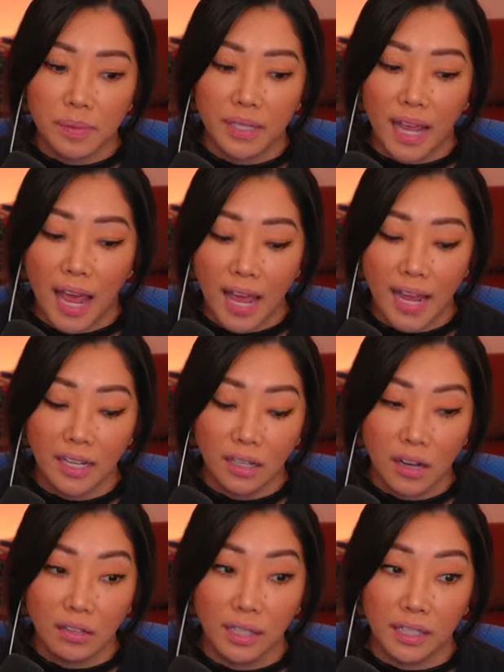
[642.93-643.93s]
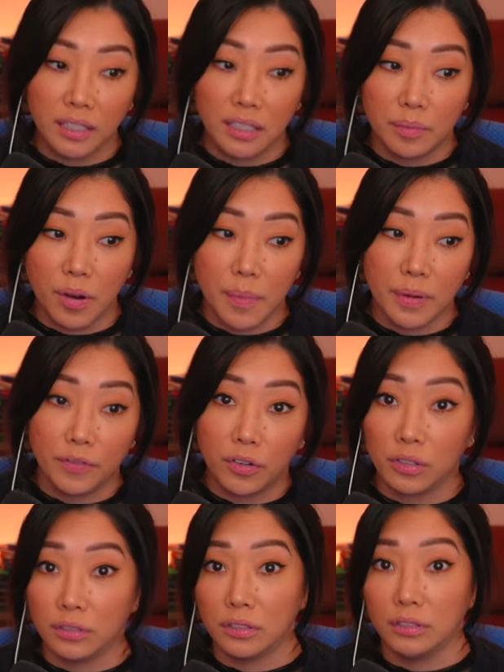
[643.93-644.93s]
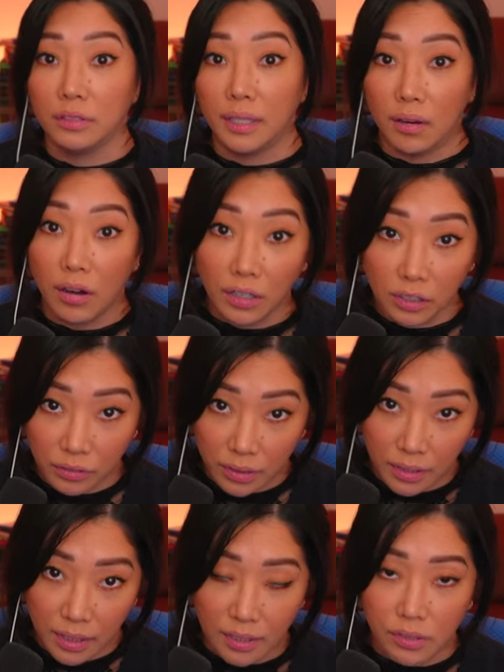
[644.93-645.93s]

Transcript: be like, hey, yo, like, you know, apartment 402, they arguing again.